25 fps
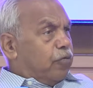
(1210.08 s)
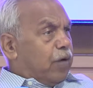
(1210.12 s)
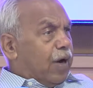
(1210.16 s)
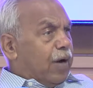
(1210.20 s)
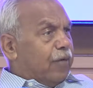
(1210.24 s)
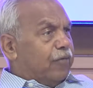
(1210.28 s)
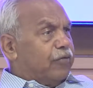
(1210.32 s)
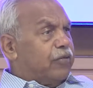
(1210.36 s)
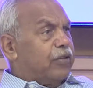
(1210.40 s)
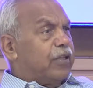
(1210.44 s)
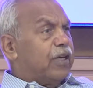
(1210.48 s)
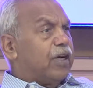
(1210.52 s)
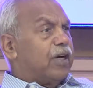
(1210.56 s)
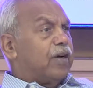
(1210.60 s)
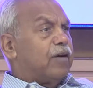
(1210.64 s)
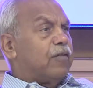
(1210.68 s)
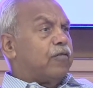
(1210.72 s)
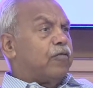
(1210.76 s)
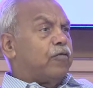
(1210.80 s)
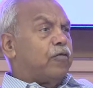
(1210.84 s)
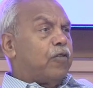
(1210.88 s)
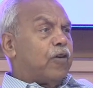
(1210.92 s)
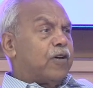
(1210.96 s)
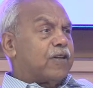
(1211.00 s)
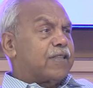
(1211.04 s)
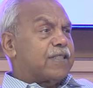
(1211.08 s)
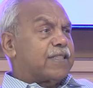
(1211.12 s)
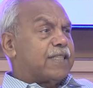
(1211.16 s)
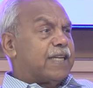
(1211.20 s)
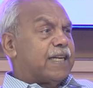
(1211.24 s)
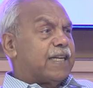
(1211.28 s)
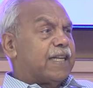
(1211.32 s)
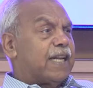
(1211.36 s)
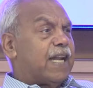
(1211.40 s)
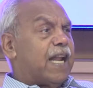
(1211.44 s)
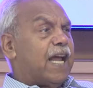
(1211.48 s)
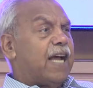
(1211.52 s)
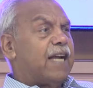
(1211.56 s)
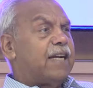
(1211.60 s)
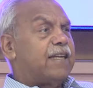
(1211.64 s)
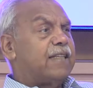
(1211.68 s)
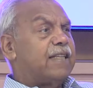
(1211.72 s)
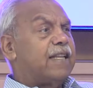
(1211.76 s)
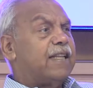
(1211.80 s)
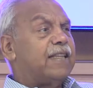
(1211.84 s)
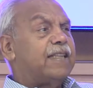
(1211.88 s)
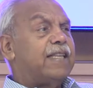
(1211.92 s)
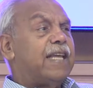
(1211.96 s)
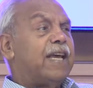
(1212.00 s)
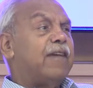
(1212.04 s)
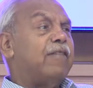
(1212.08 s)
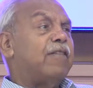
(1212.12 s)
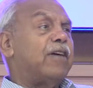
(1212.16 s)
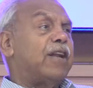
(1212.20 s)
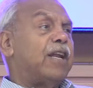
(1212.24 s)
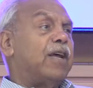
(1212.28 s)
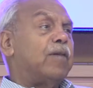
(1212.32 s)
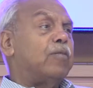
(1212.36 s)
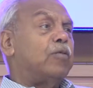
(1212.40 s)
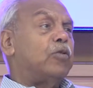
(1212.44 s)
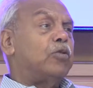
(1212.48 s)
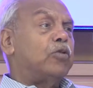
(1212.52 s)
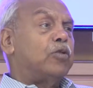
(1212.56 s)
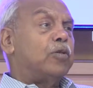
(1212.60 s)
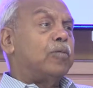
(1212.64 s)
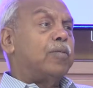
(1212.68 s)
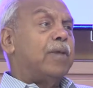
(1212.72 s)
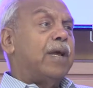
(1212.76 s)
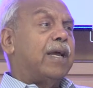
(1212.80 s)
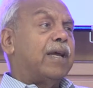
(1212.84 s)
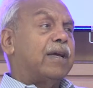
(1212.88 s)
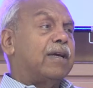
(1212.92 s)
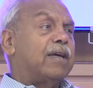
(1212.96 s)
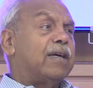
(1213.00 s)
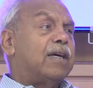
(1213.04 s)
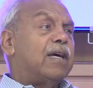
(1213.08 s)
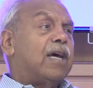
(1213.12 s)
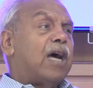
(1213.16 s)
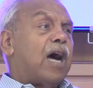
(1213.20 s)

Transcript: of the first satellite that they were able to make